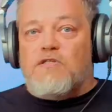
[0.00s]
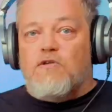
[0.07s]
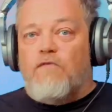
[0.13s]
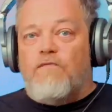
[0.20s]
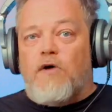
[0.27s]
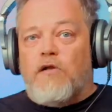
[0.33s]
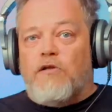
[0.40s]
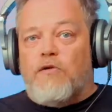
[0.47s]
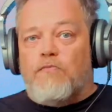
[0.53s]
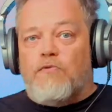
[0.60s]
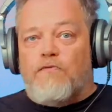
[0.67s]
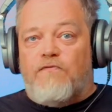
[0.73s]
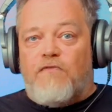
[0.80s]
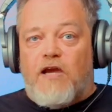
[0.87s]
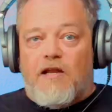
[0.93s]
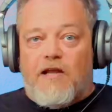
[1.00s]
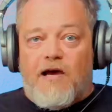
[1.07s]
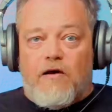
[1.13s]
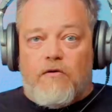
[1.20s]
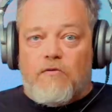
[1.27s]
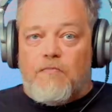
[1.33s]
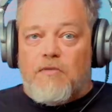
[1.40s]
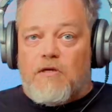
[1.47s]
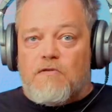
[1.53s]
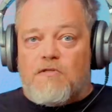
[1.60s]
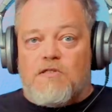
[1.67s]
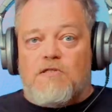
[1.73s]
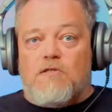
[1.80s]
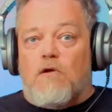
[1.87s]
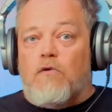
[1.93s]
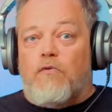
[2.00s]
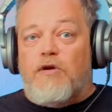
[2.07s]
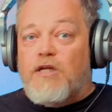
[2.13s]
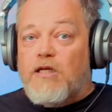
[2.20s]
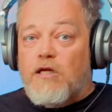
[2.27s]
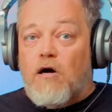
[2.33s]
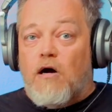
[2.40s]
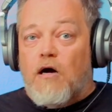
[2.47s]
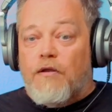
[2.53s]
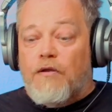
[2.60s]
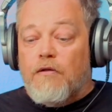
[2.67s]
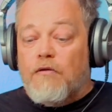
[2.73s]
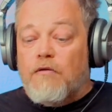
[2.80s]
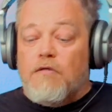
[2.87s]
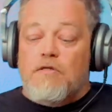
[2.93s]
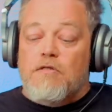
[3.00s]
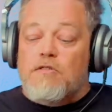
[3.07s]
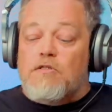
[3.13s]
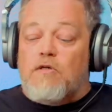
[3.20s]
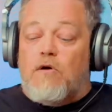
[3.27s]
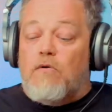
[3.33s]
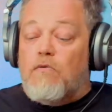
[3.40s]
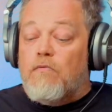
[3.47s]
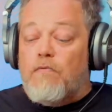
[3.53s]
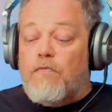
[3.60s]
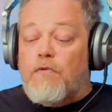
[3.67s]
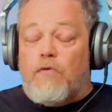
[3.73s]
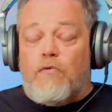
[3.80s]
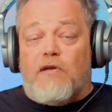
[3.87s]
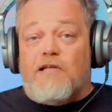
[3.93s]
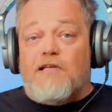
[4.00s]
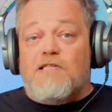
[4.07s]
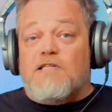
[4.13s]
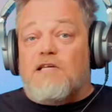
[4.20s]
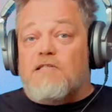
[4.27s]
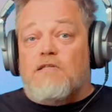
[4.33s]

no volume to fade out because it's already gone, so the release has